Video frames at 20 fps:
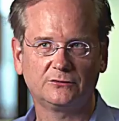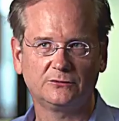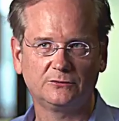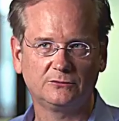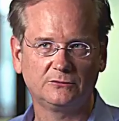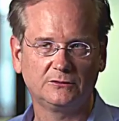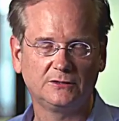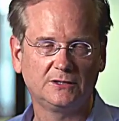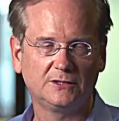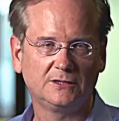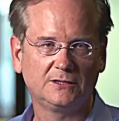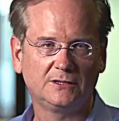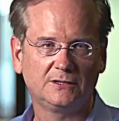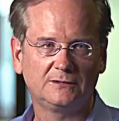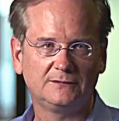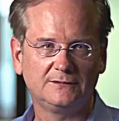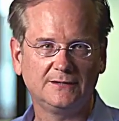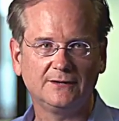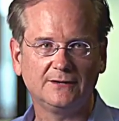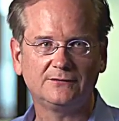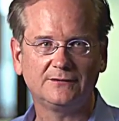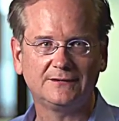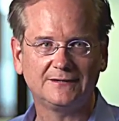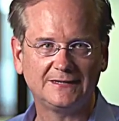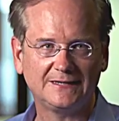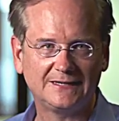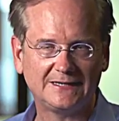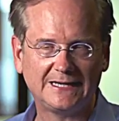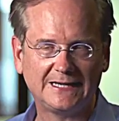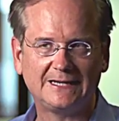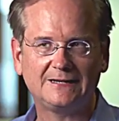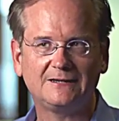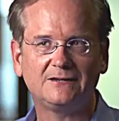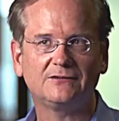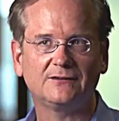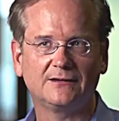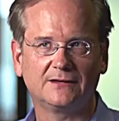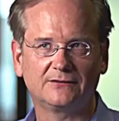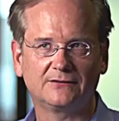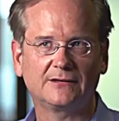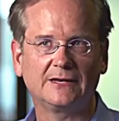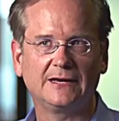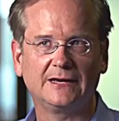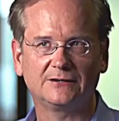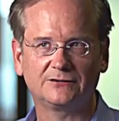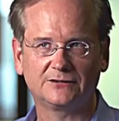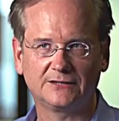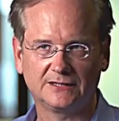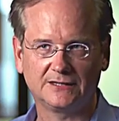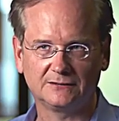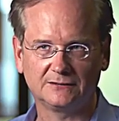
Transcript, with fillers: who doesn't, in any sense, cash